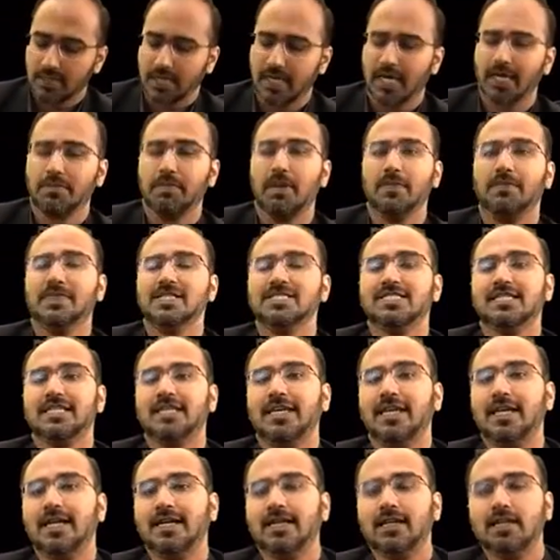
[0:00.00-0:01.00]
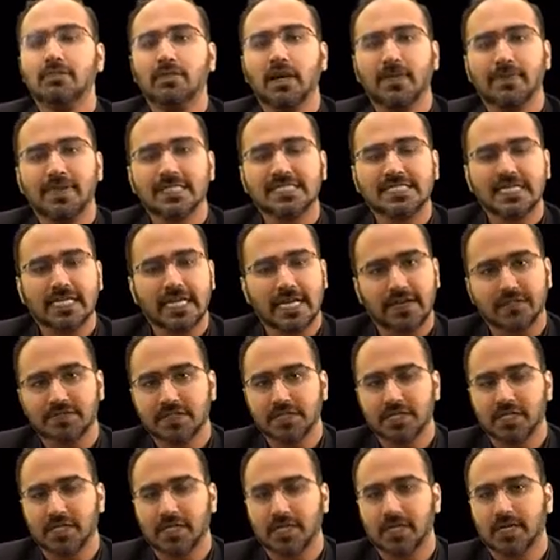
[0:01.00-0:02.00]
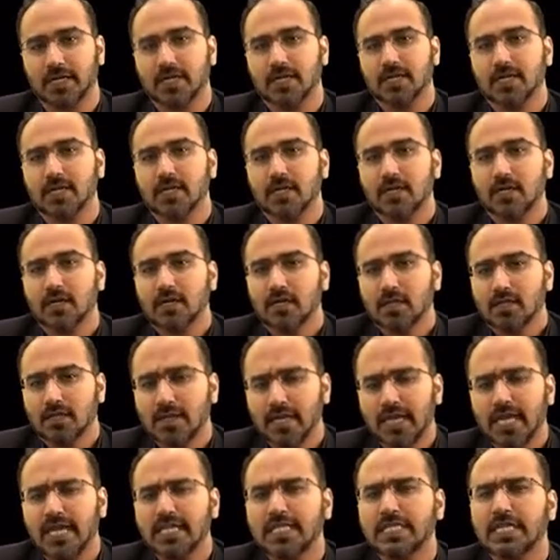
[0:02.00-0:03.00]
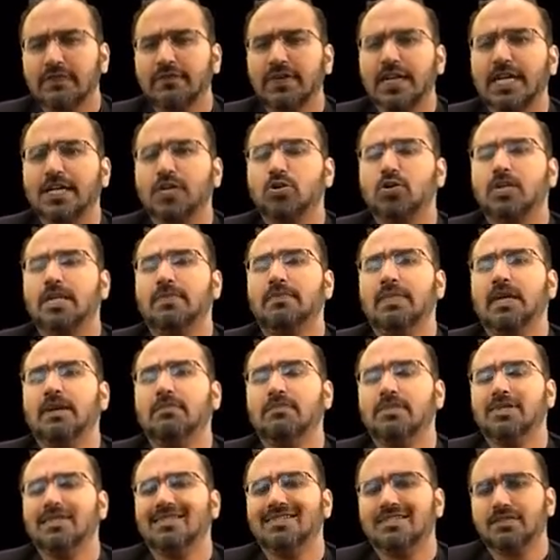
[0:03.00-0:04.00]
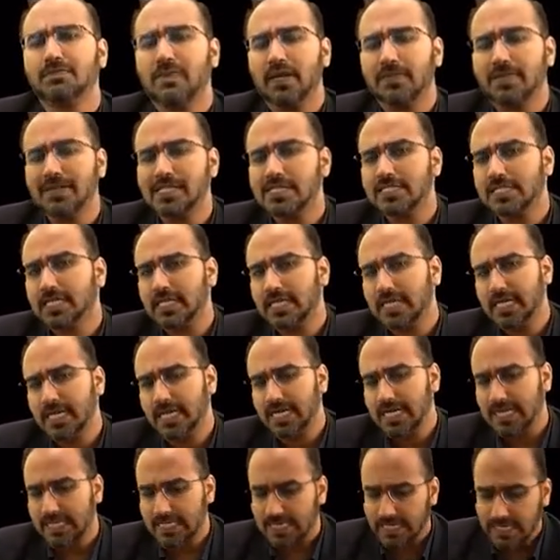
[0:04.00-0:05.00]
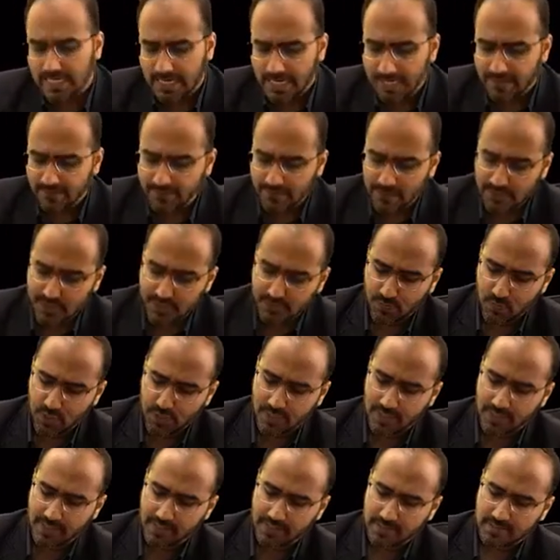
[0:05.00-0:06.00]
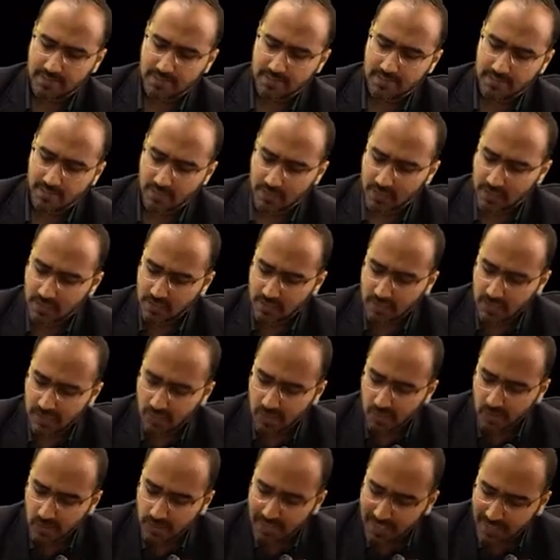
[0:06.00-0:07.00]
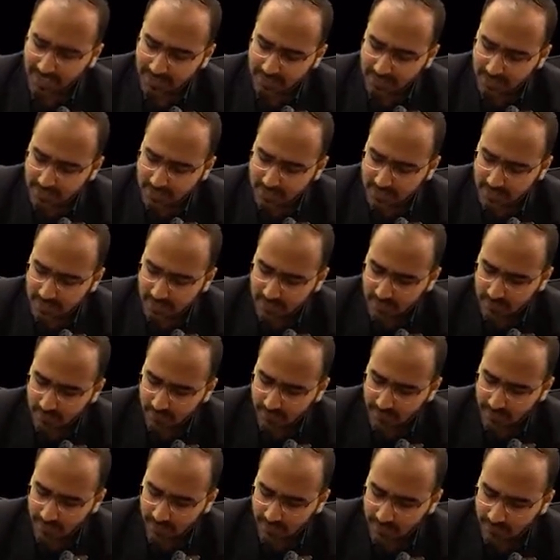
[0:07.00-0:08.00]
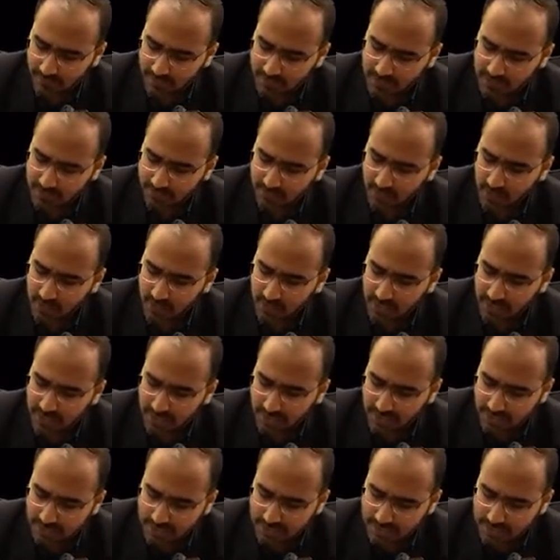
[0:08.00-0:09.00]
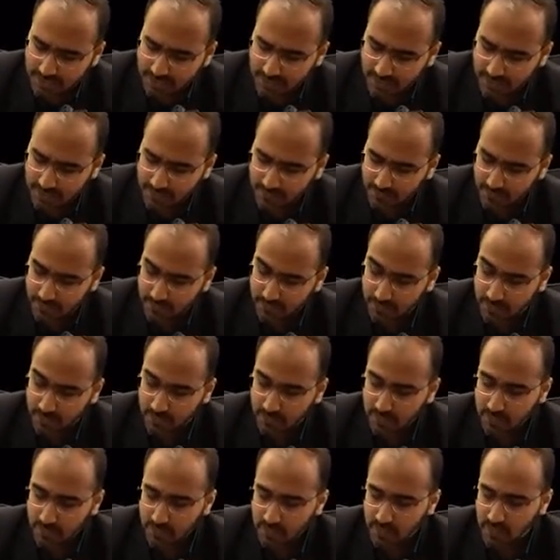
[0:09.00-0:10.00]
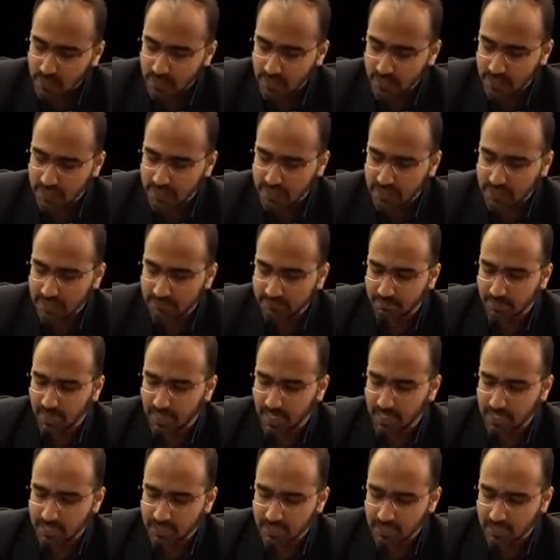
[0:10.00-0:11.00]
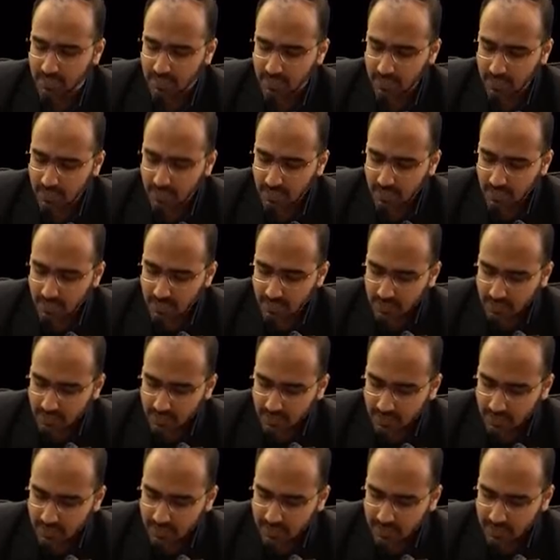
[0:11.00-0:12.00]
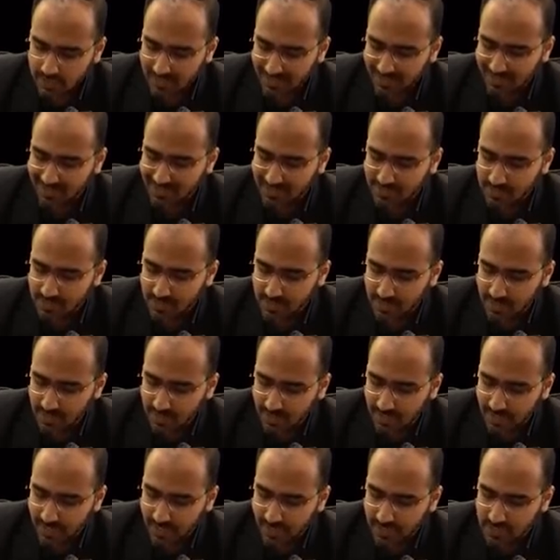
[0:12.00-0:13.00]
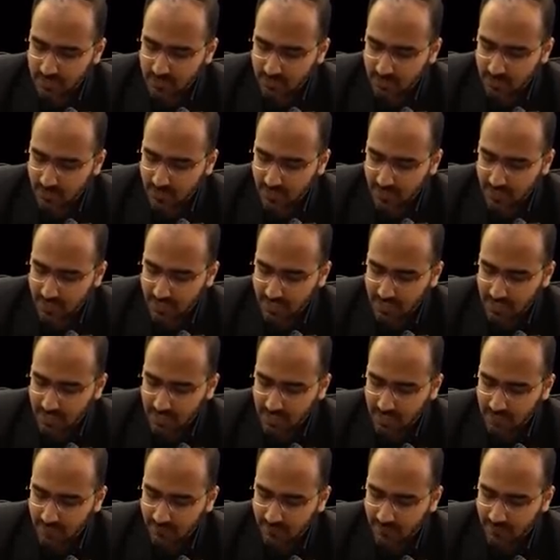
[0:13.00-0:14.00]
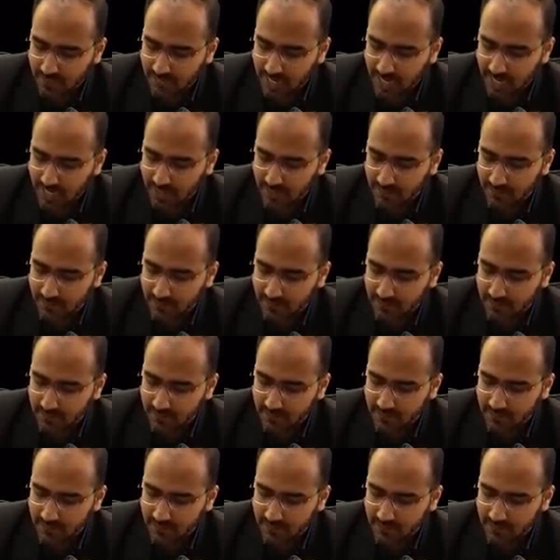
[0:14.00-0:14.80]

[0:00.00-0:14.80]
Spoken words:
They are Mapleson A till Mapleson F circuit. The easy way to remember this Mapleson A till F is what guys? Look at this valve. First of all, you need to understand. This is the mask. This is the expiratory valve.